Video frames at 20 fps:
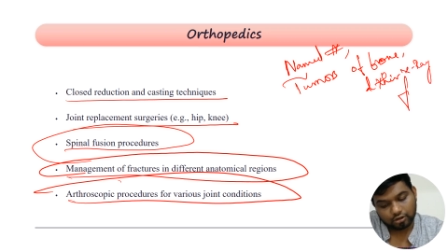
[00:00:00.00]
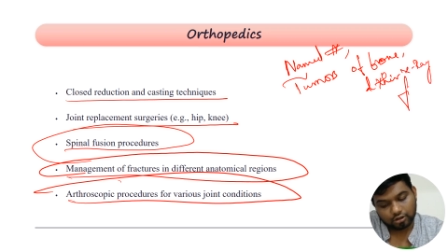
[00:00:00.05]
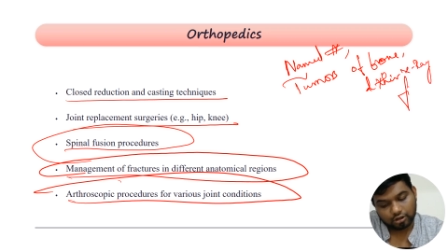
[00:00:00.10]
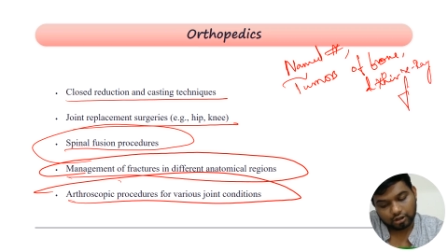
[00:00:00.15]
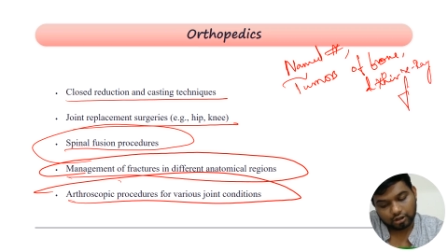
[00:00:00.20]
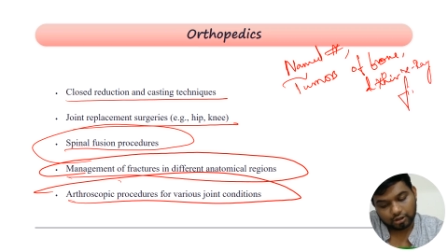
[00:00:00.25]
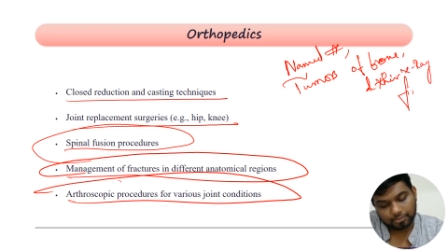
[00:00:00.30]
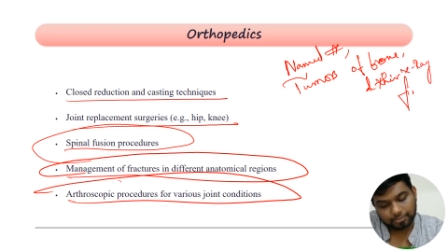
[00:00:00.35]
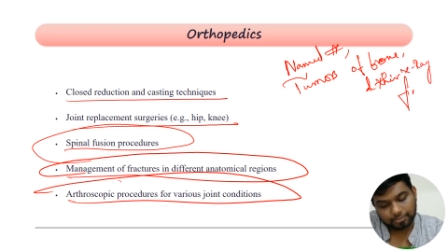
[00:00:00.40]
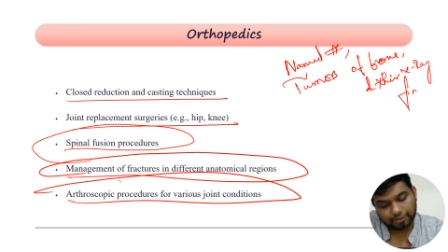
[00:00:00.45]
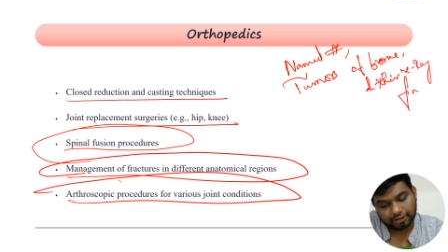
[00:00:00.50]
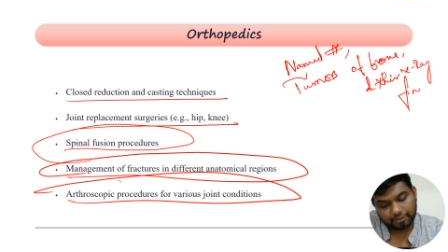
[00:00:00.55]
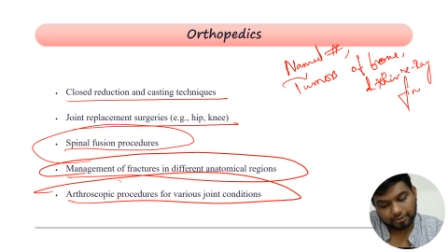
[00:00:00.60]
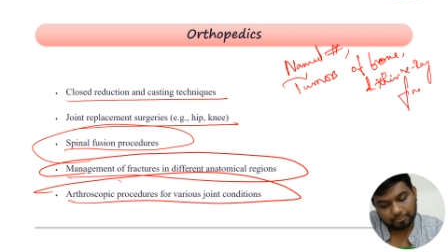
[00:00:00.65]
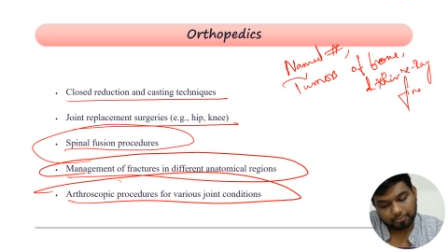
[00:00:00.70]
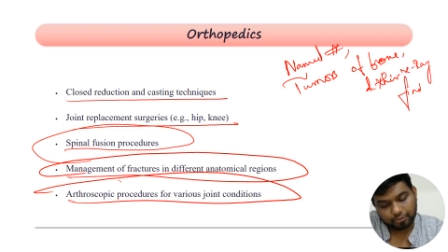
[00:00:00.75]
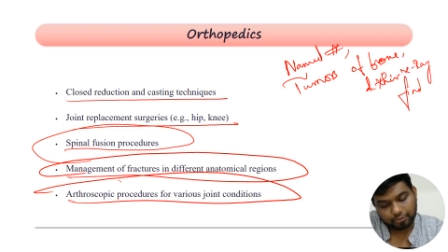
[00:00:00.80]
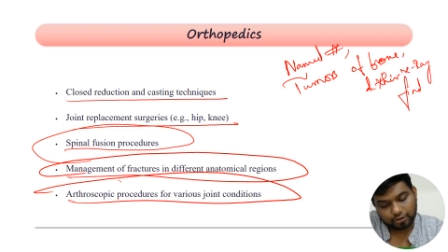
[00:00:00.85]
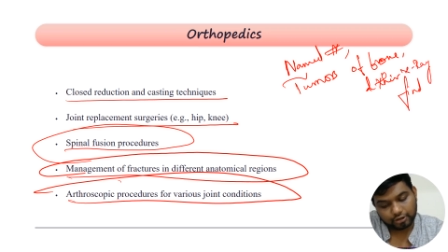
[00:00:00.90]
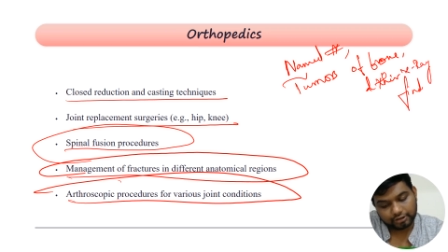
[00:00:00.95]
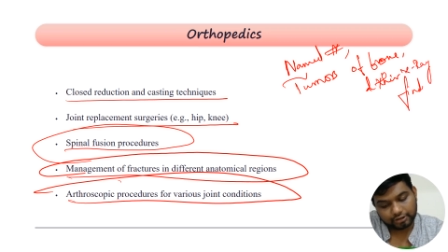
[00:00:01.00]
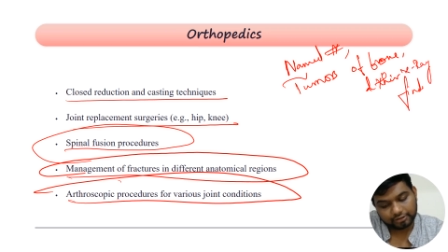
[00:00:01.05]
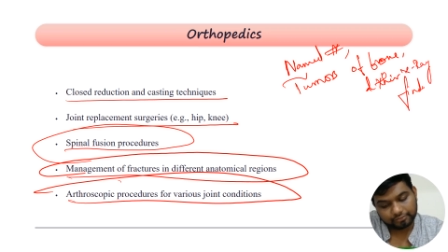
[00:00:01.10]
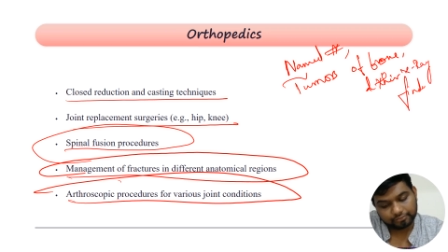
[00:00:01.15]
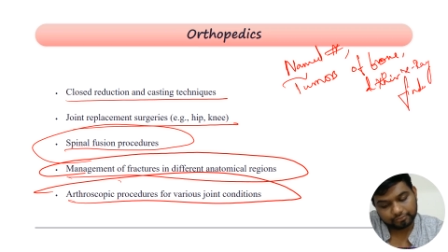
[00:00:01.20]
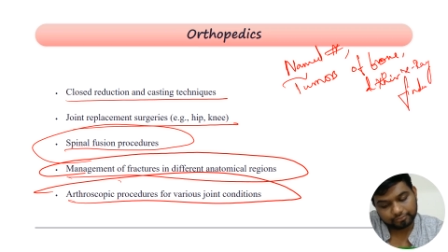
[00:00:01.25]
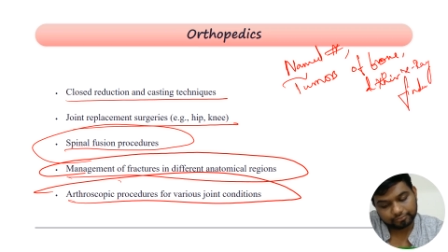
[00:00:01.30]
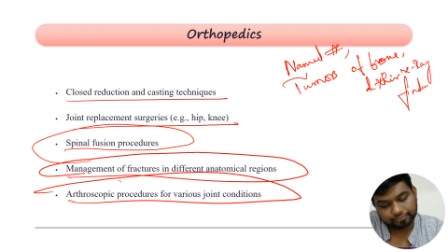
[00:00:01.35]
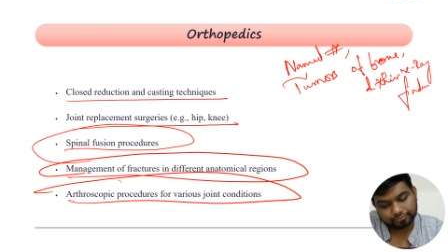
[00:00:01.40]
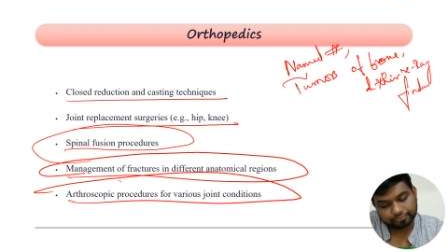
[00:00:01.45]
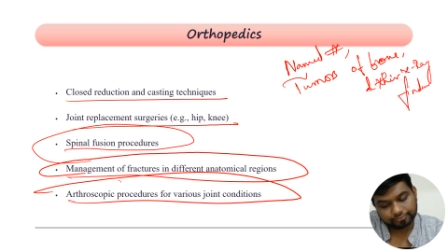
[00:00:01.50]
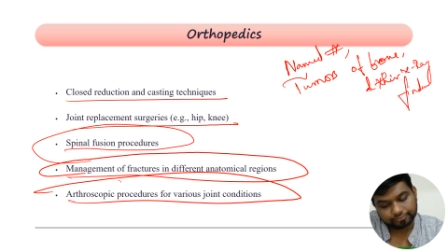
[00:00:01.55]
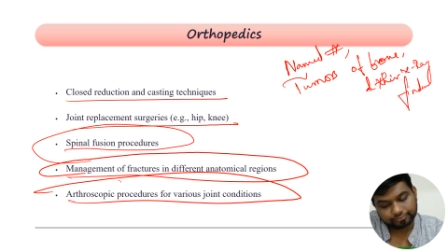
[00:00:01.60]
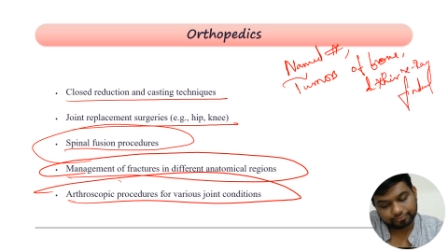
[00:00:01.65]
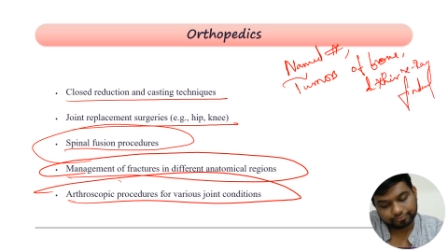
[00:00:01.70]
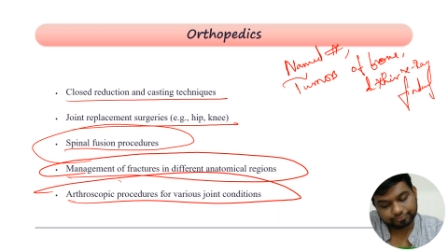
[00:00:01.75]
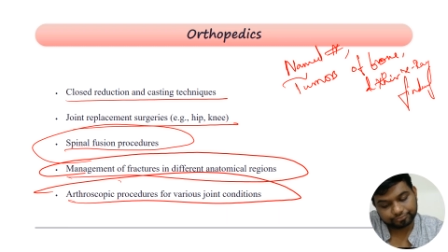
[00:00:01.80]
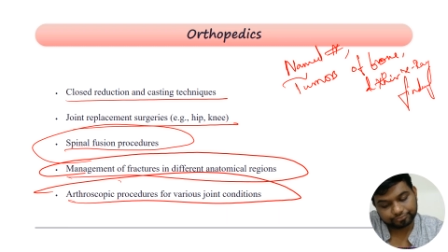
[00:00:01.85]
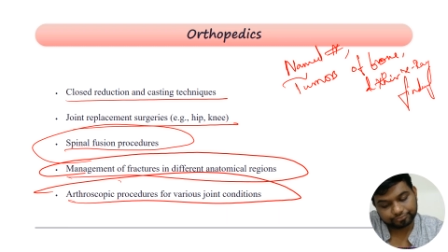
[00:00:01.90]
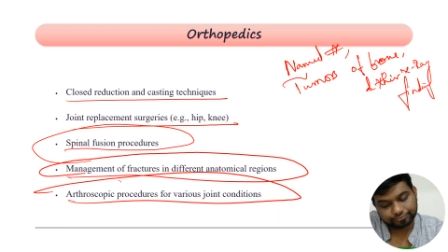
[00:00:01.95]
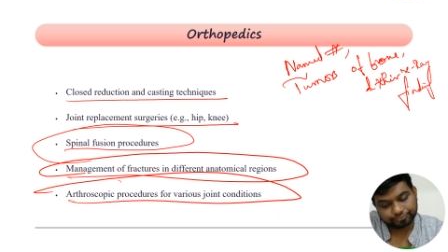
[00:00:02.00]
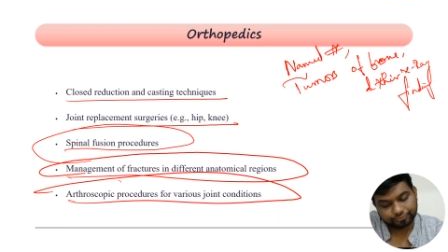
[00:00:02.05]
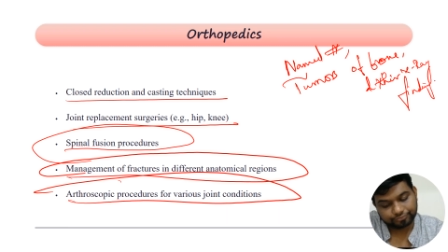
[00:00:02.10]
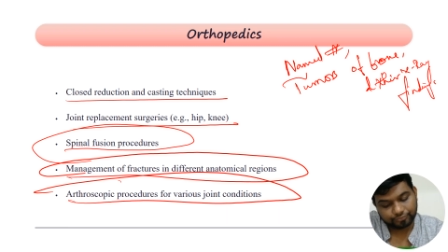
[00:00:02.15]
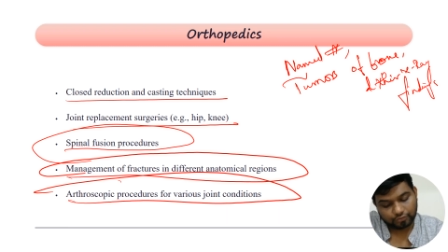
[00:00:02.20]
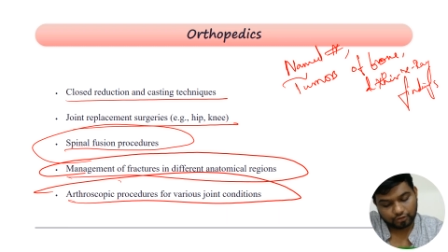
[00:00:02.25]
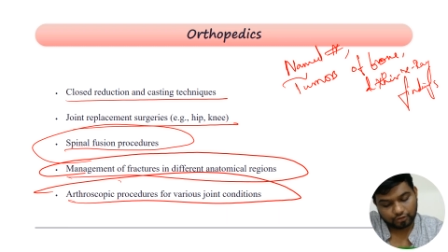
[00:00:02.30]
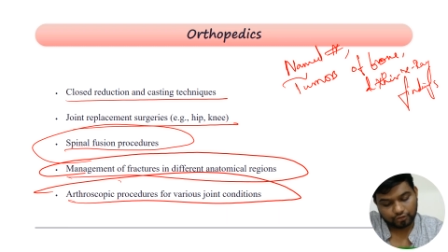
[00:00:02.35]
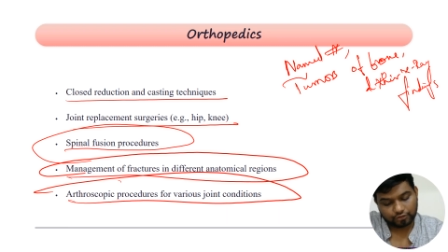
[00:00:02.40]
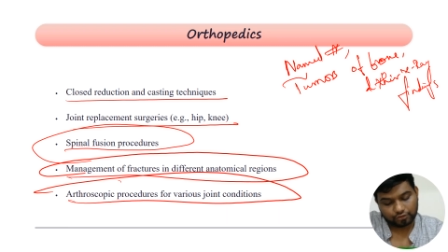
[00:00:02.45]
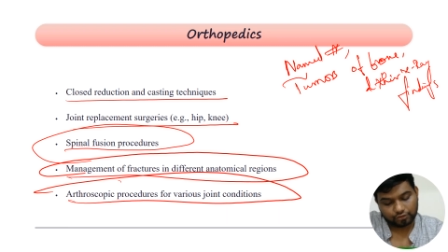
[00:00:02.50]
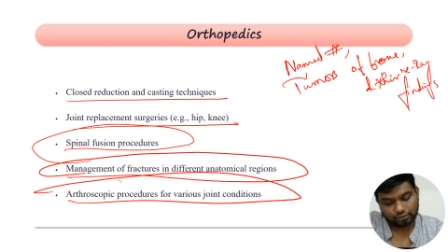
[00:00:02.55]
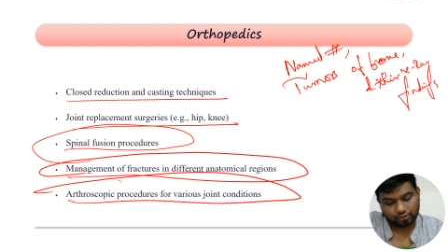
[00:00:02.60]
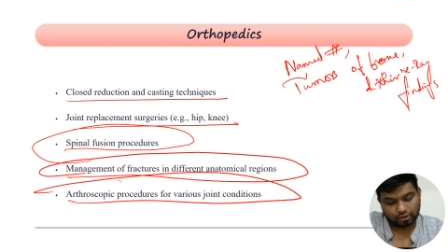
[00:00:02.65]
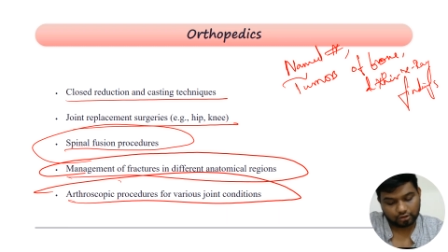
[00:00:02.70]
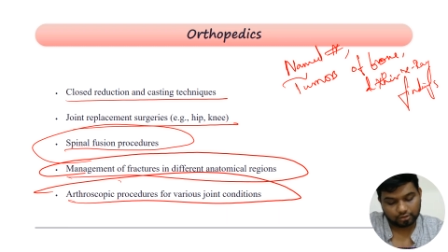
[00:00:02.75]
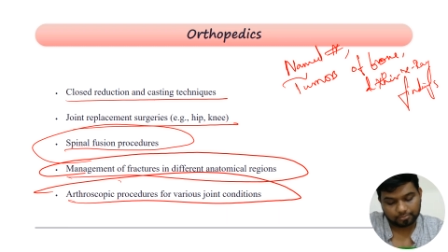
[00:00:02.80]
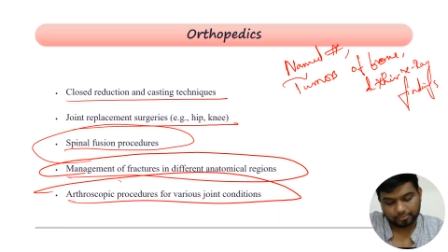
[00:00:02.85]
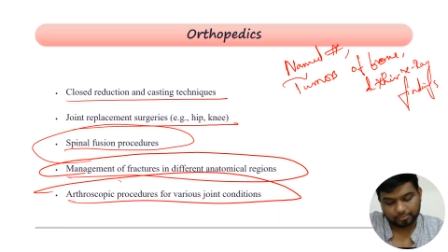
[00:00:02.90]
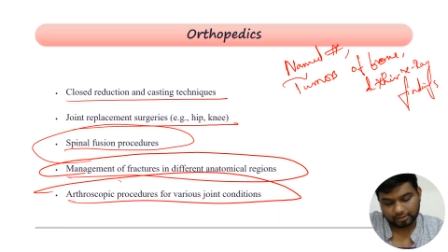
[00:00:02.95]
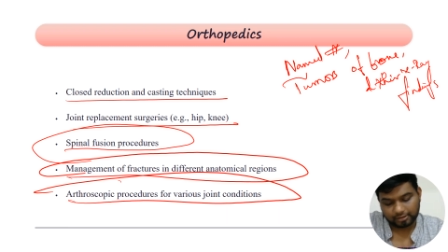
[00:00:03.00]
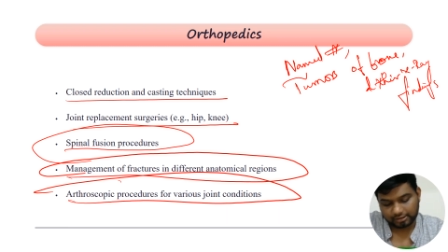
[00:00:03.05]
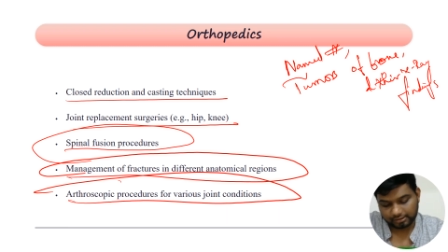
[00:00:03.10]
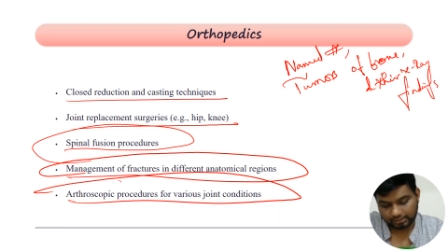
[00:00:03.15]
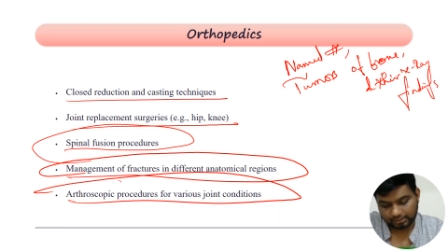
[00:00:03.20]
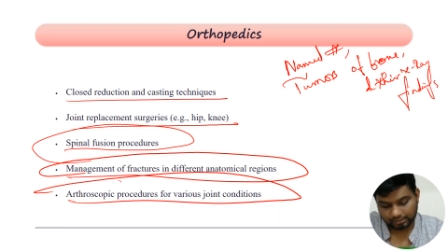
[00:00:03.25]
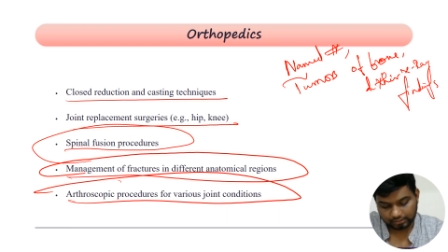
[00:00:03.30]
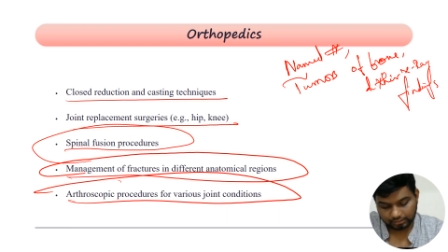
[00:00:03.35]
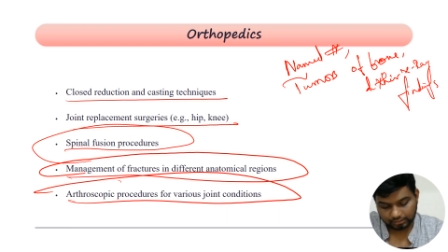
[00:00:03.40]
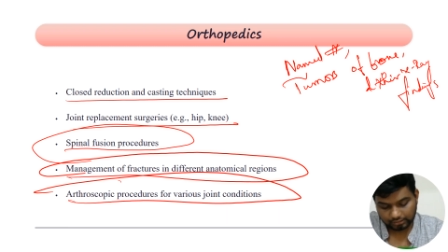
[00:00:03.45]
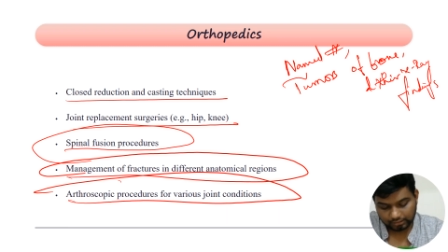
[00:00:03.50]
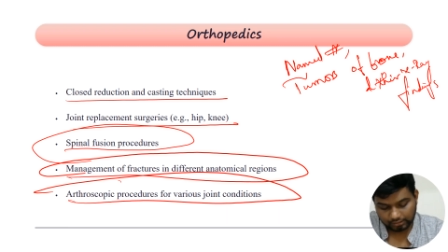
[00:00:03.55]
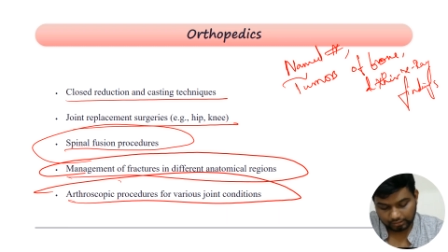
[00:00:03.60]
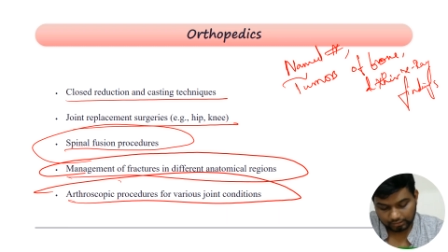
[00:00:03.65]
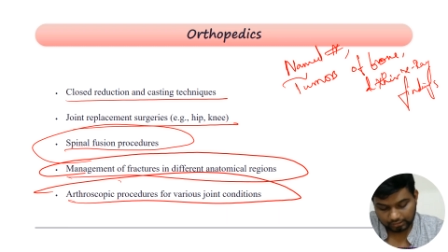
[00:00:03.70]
are pretty important, you should not miss it.